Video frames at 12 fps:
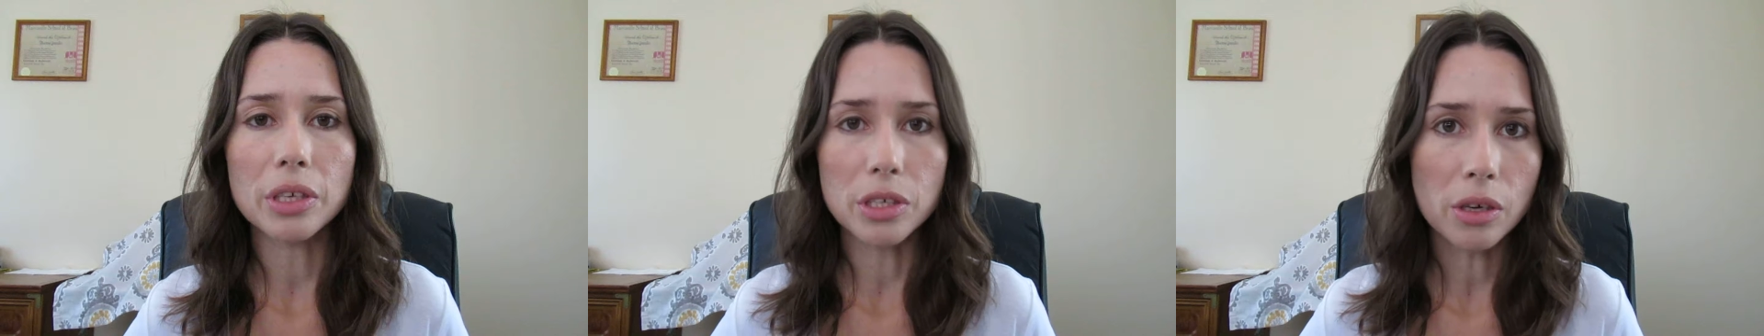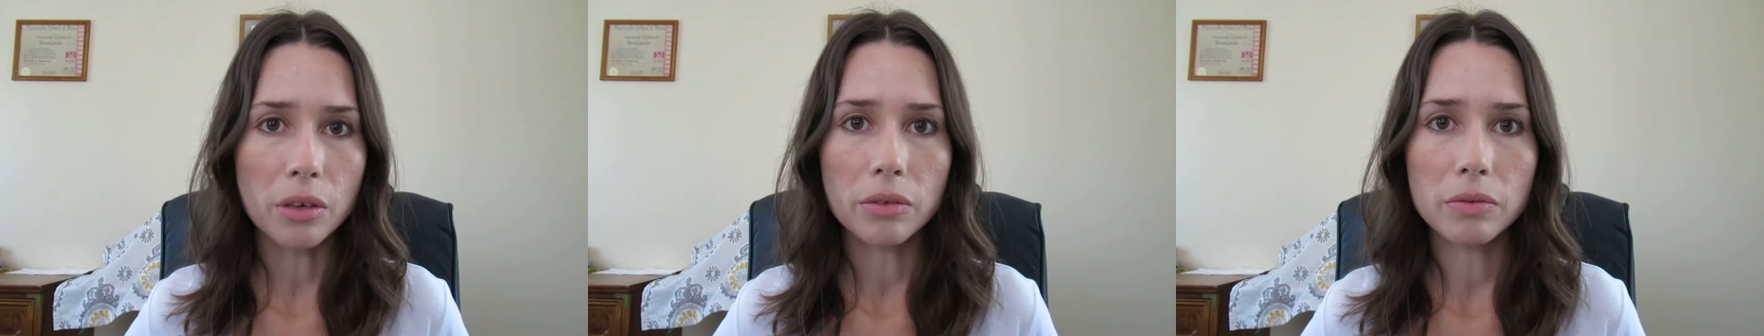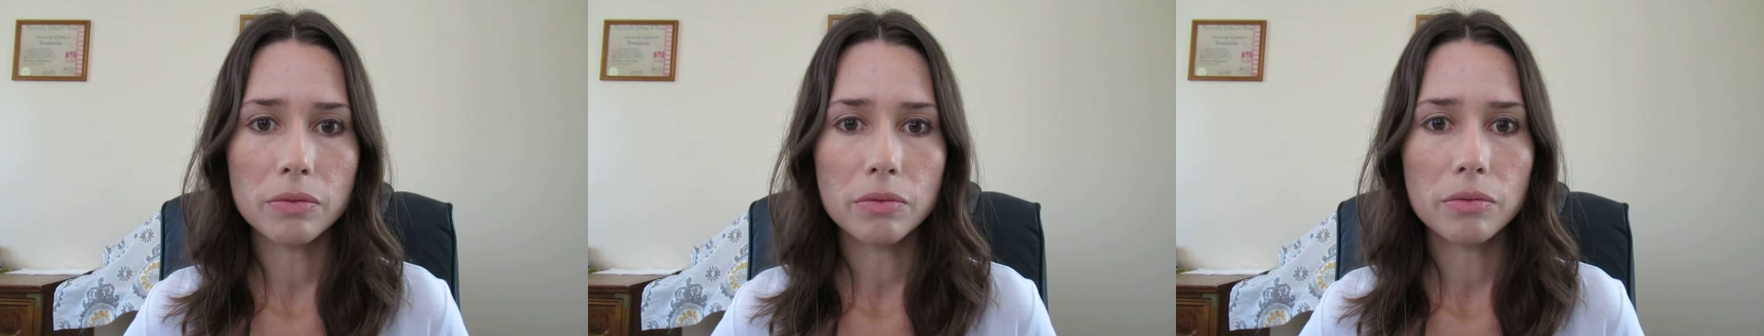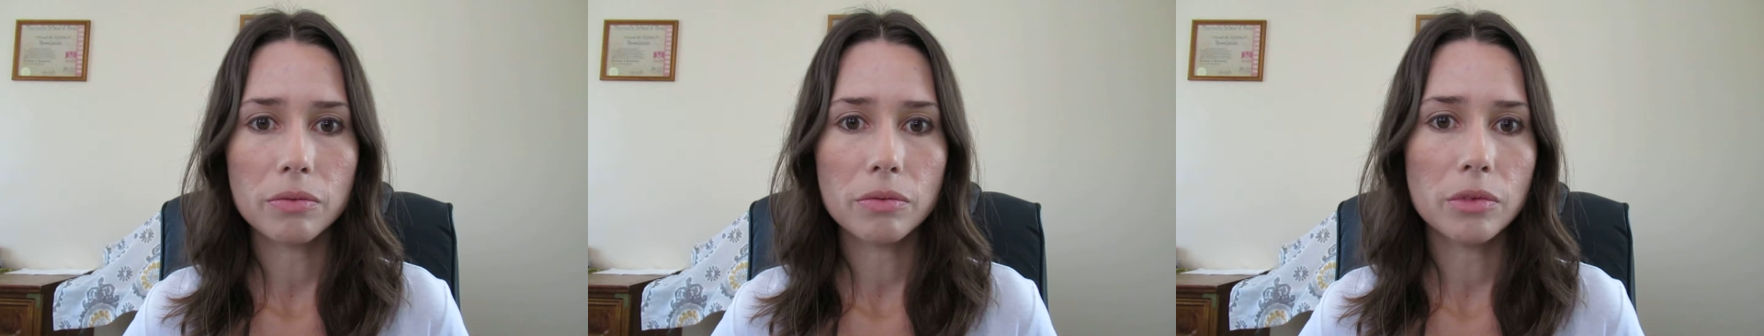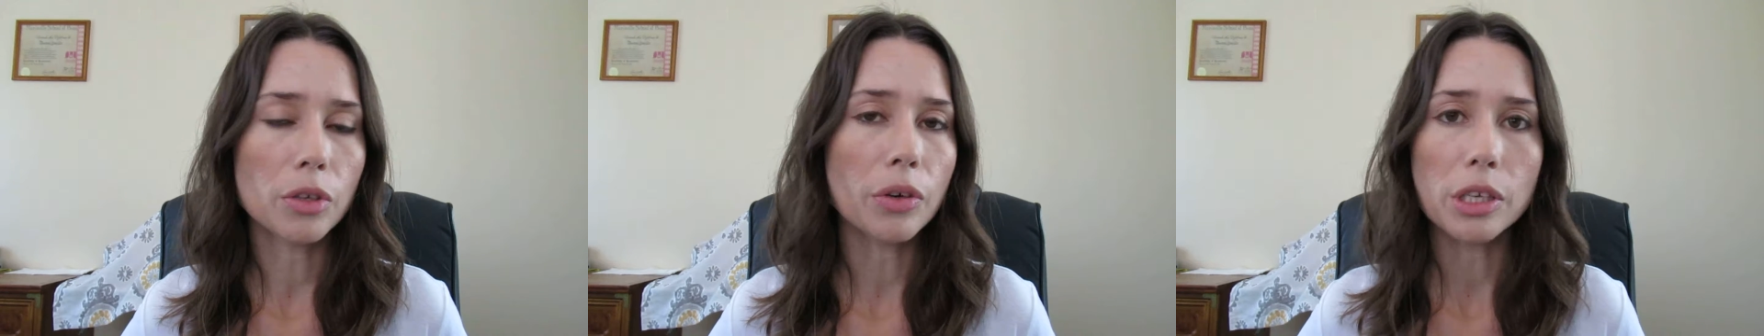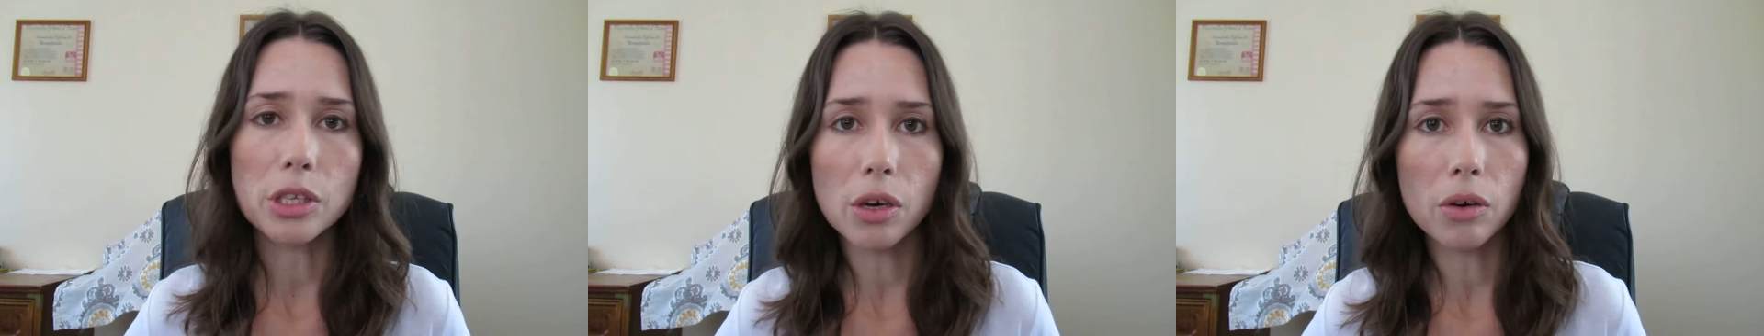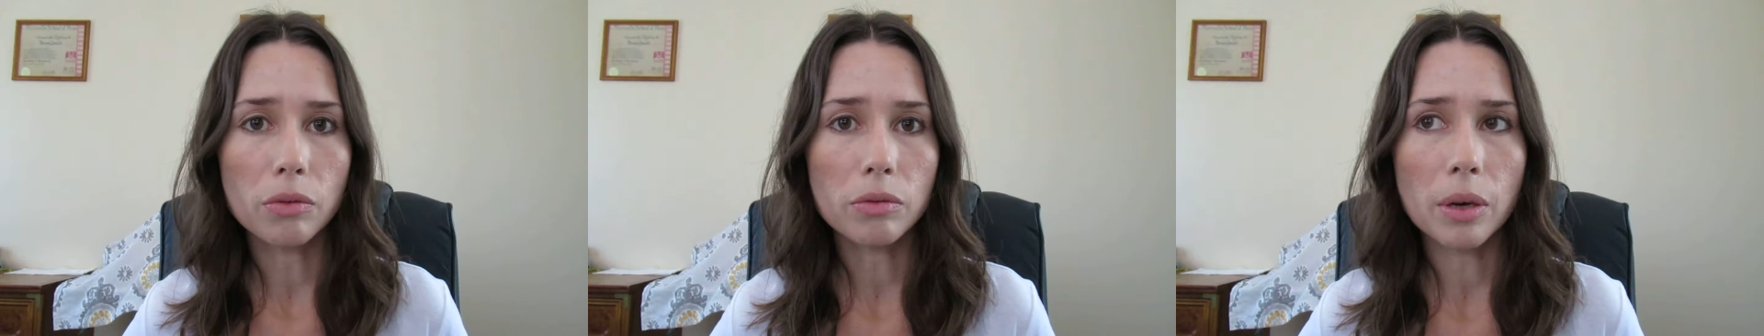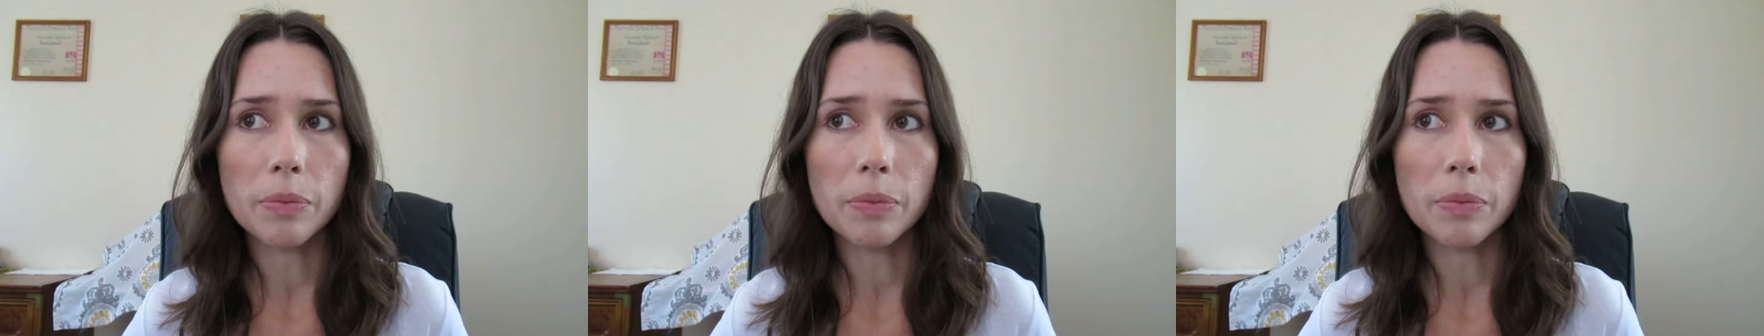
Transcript: I don't. No, I don't.